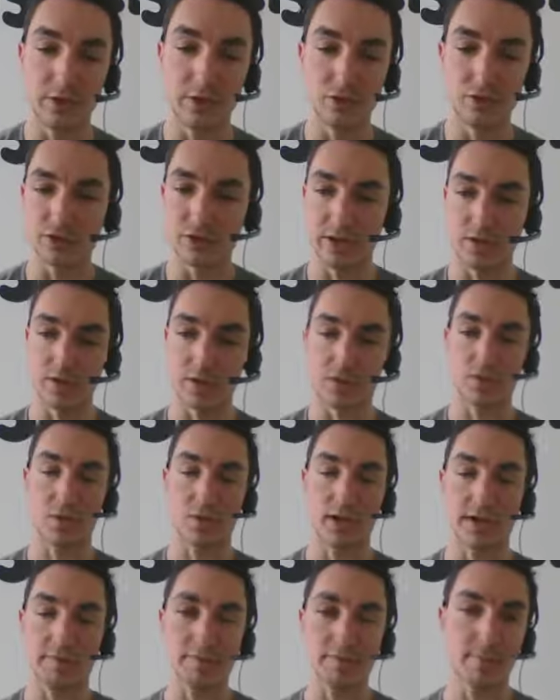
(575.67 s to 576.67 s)
Usually there's
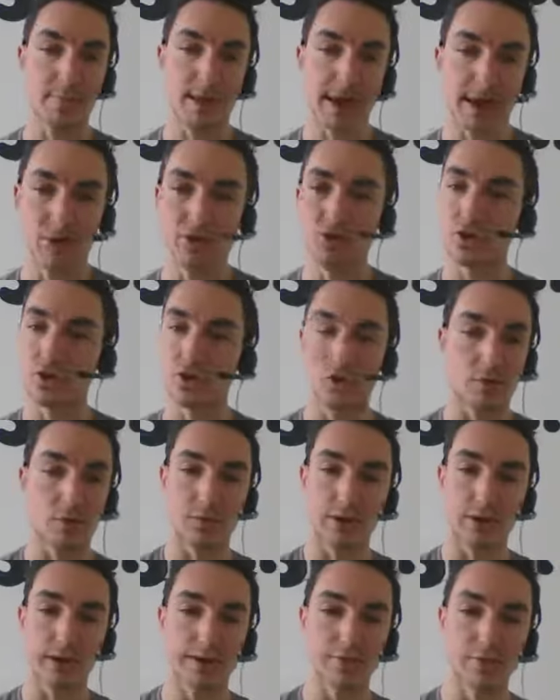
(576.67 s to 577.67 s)
one manager or
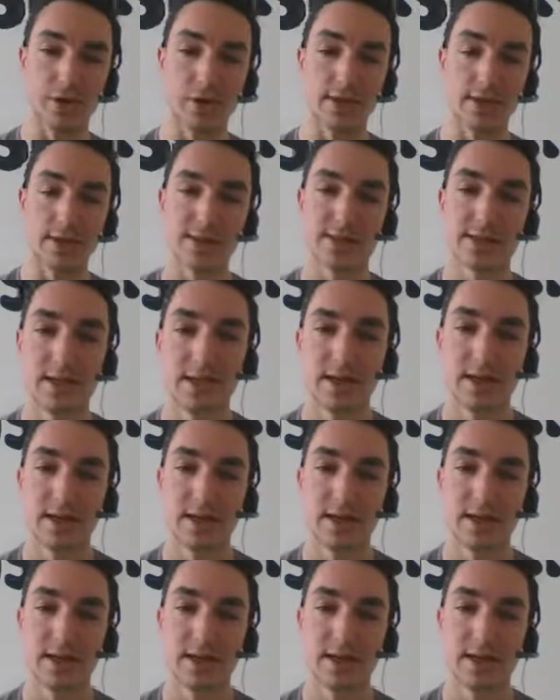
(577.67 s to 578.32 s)
whatever it is,